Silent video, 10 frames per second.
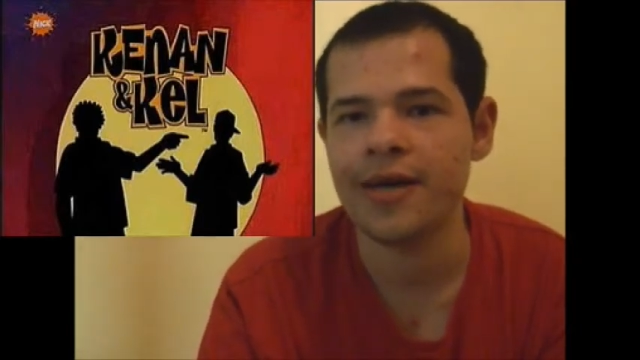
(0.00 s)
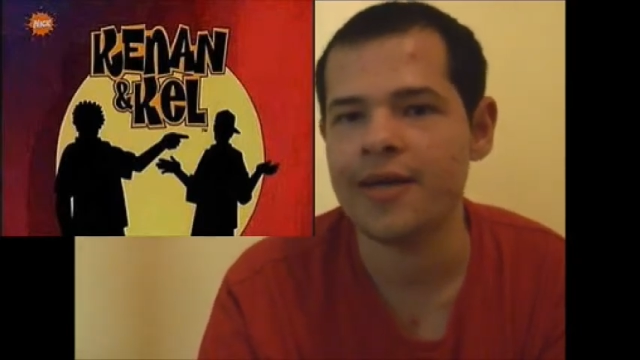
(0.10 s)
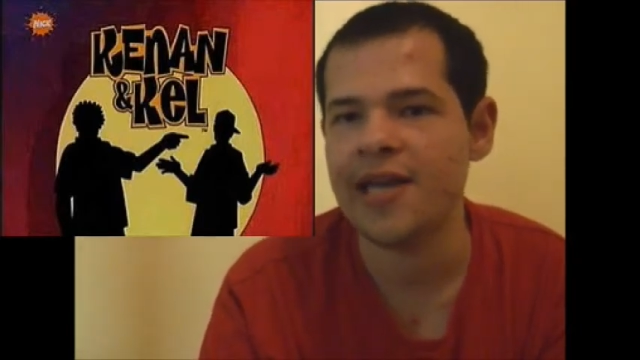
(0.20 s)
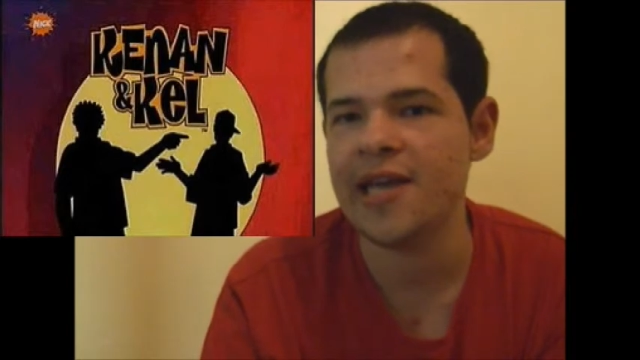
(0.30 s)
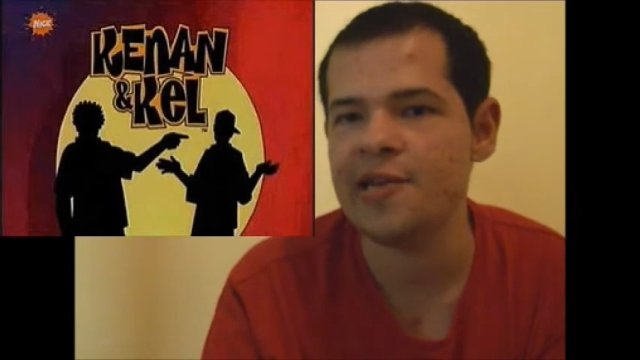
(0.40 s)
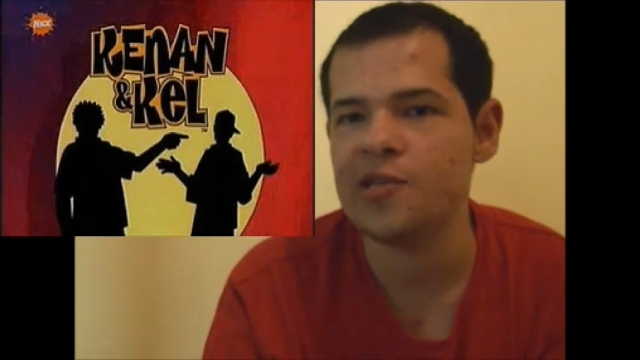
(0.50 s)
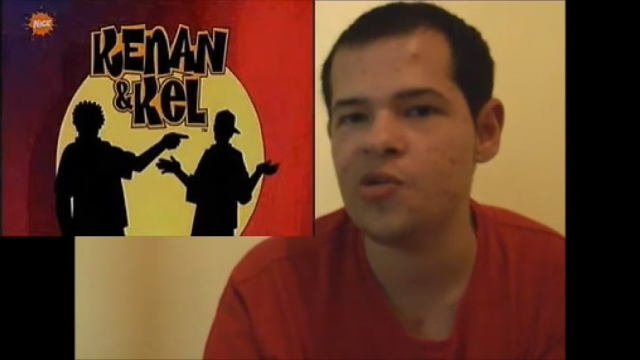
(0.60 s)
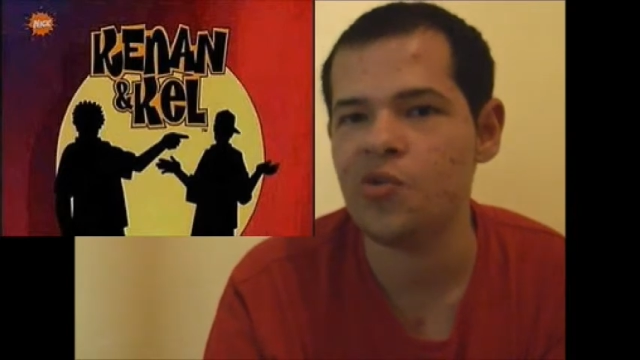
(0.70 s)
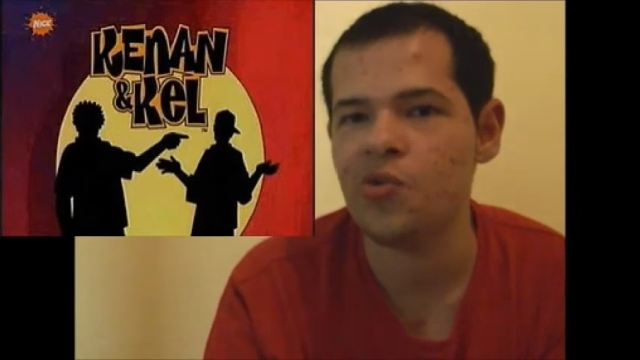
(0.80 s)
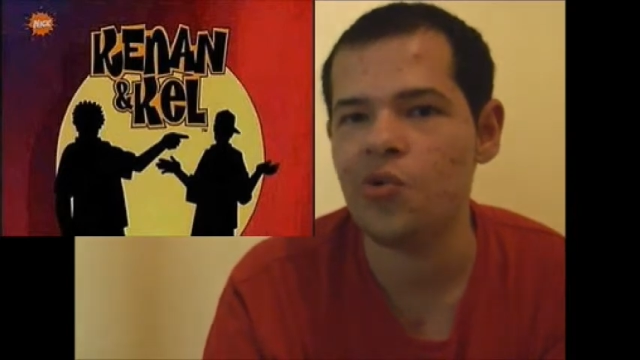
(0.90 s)
Keenan's
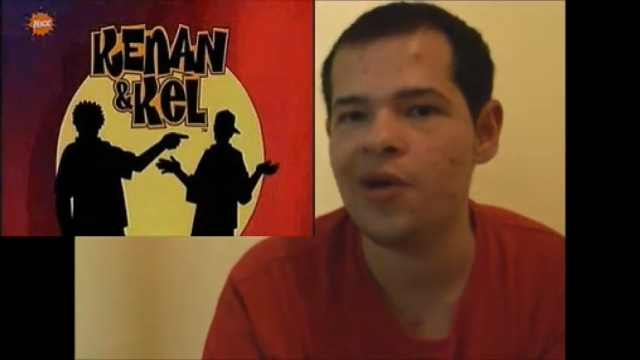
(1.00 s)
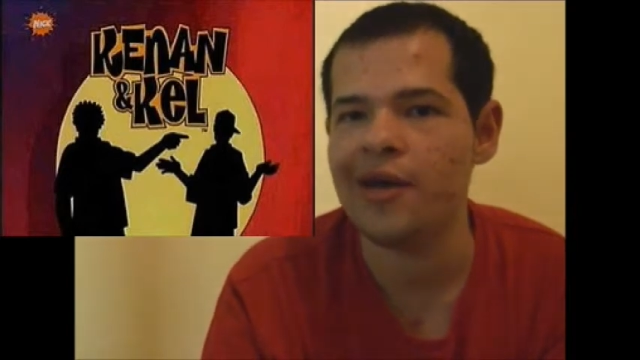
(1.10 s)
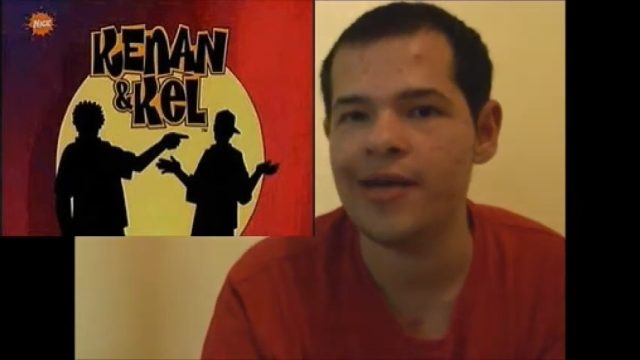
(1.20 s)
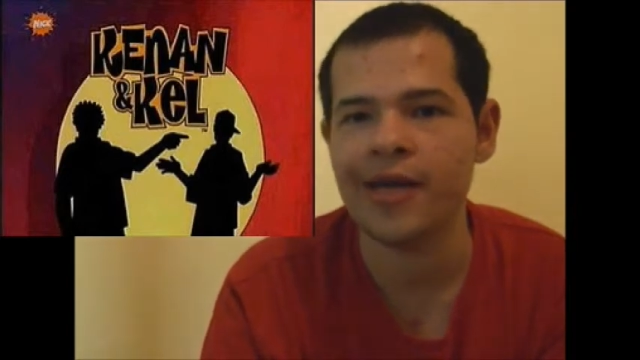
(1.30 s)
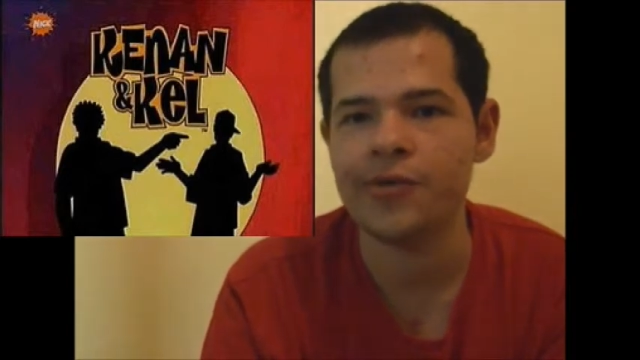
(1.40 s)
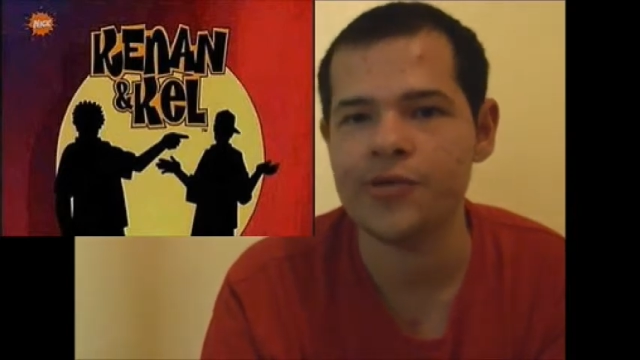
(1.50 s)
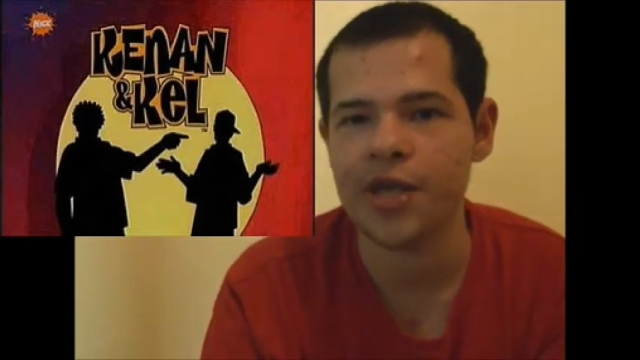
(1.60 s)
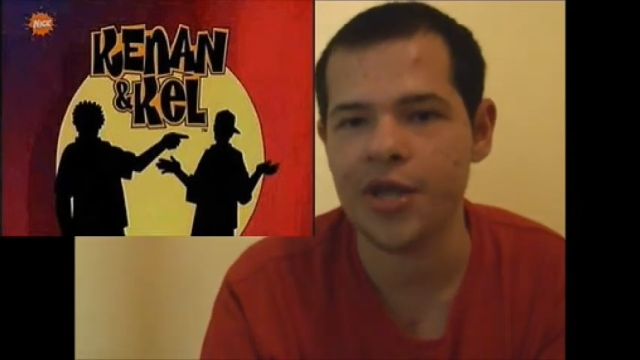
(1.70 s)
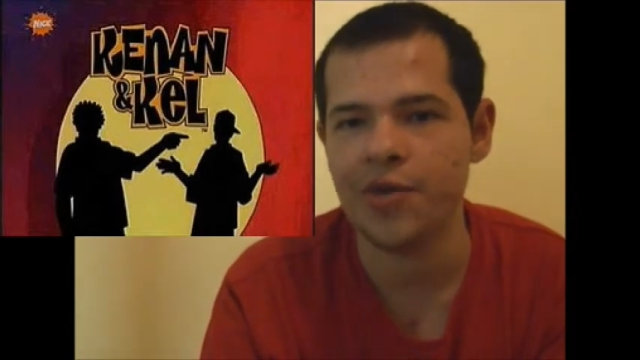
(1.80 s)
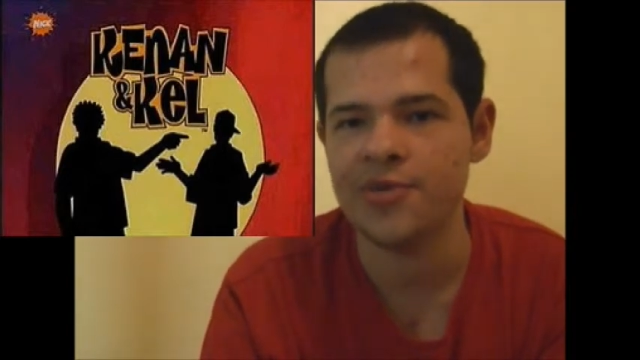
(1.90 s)
cool and Kel's
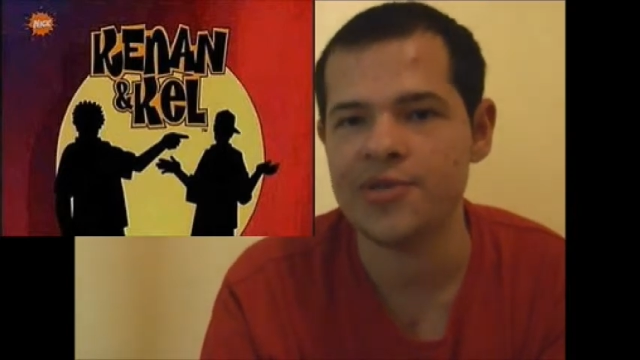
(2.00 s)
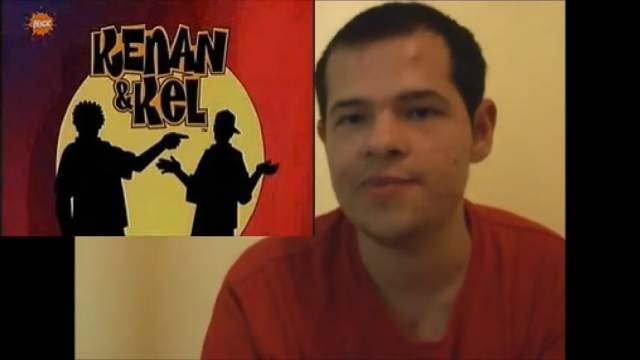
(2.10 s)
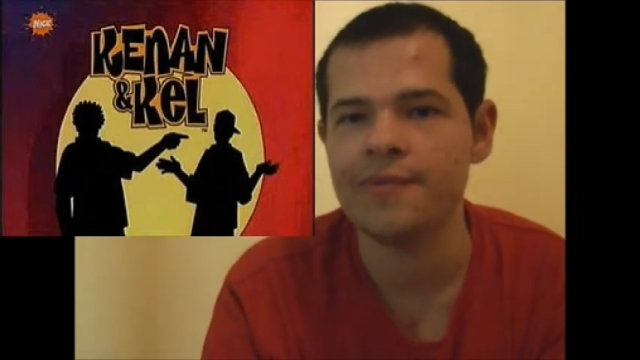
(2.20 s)
cute.